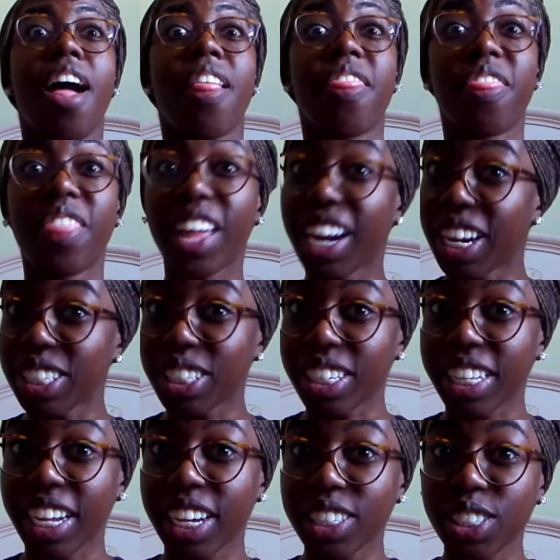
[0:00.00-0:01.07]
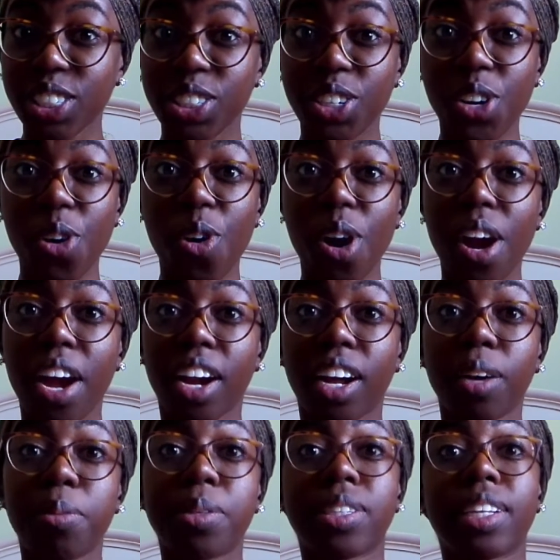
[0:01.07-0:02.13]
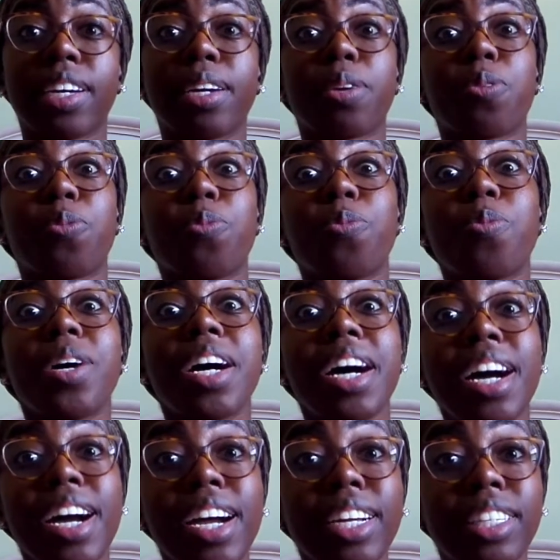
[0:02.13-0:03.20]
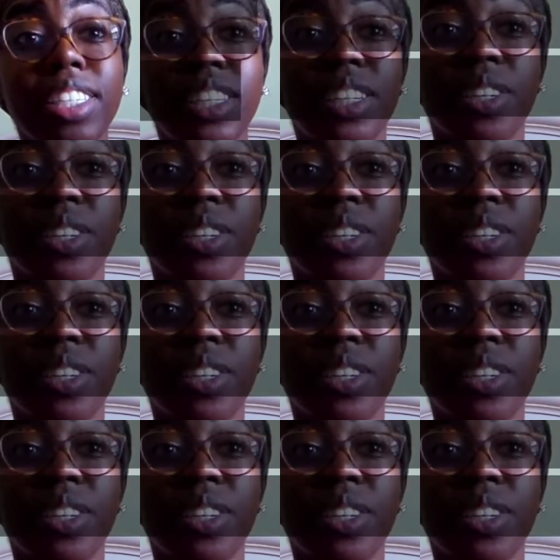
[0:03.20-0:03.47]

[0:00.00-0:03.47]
And then I saw the HESI score, and I was like, wait, what?